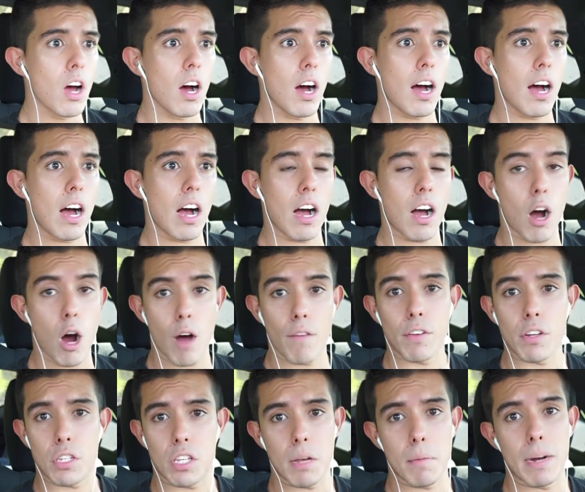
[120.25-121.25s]
uh,
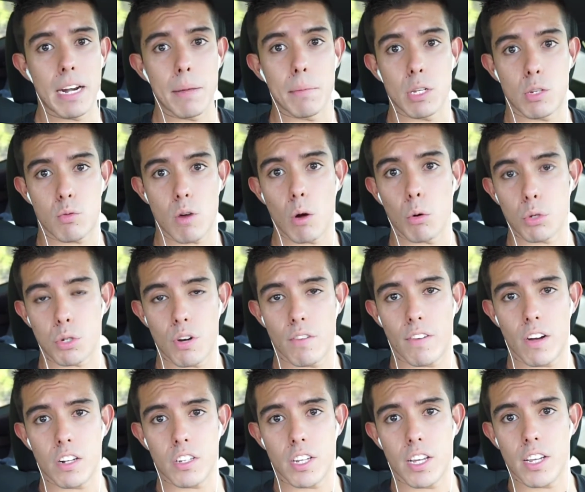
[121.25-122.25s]
obviously, my name is Raul
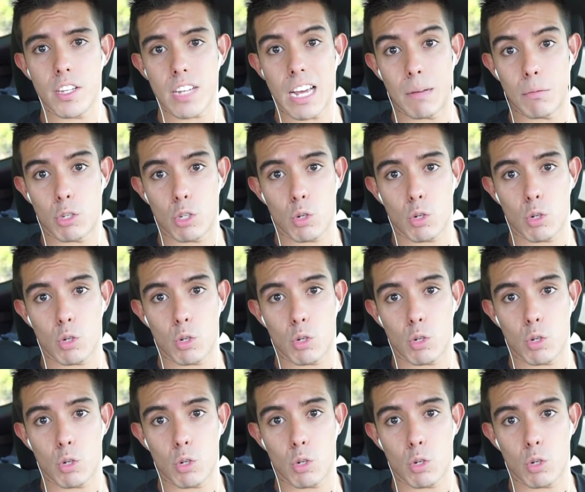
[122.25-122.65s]
Cervantes. I'm